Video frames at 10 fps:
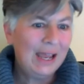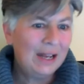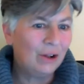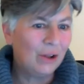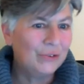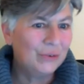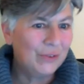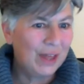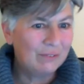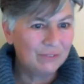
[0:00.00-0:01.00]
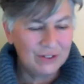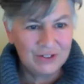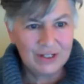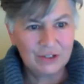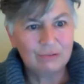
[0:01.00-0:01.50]
and also that
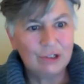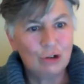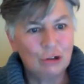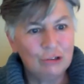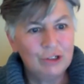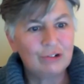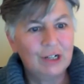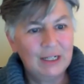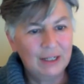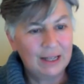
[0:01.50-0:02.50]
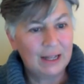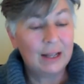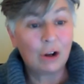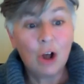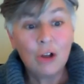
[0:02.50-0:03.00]
VTS recurrent training, that
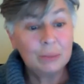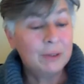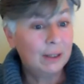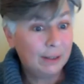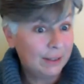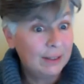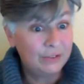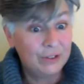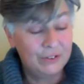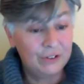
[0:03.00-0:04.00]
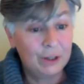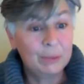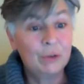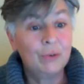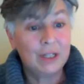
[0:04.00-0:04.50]
concept like in
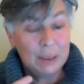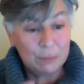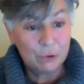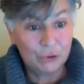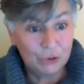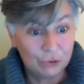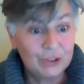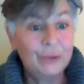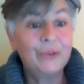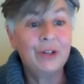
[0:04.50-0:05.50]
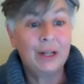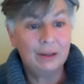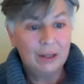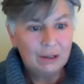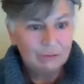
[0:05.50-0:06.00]
STCW to keep your skill
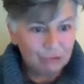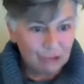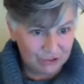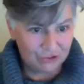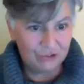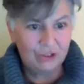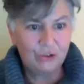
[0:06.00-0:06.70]
set fresh.